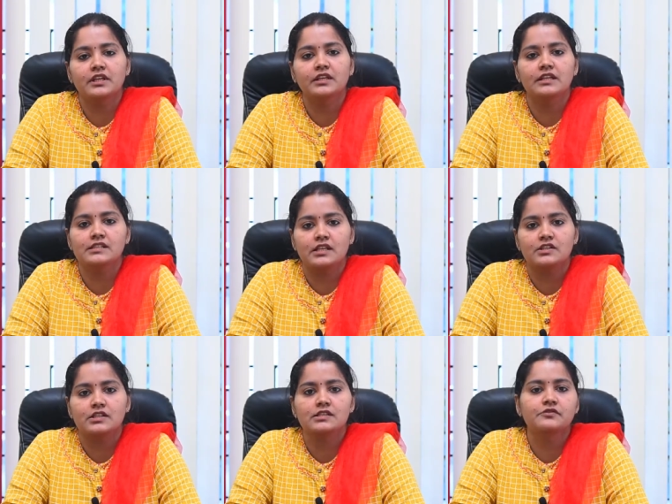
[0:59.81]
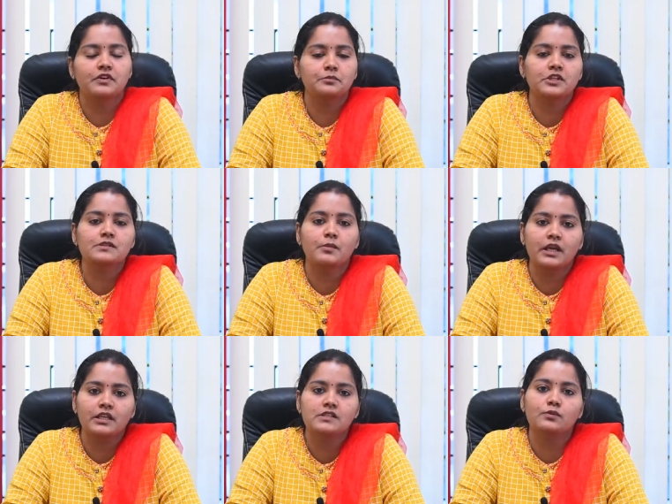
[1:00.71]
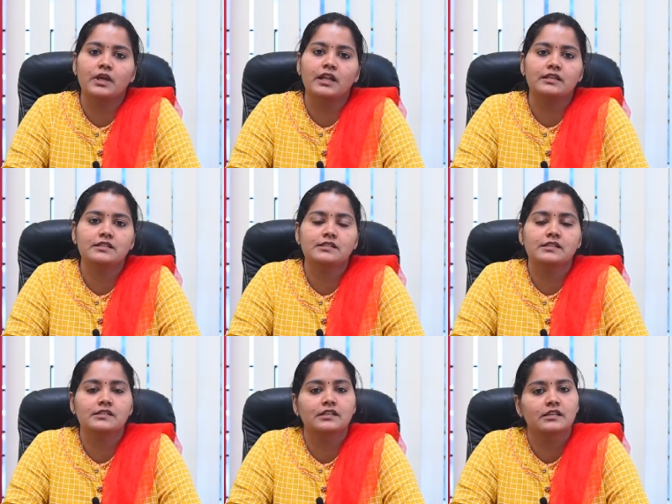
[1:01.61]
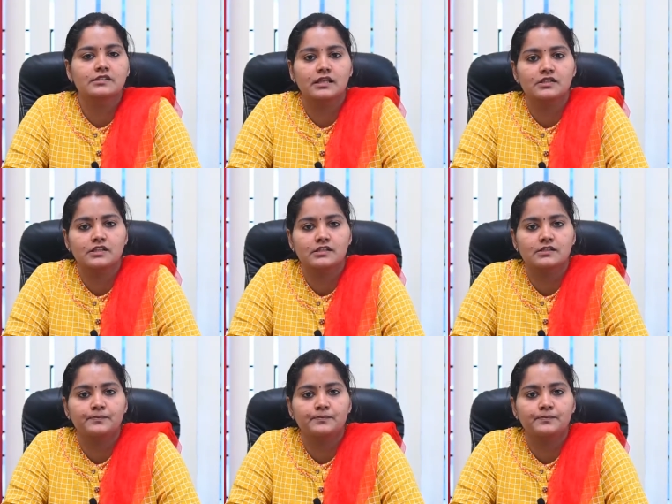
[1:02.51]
degrees Celsius from this minus 196 degrees Celsius.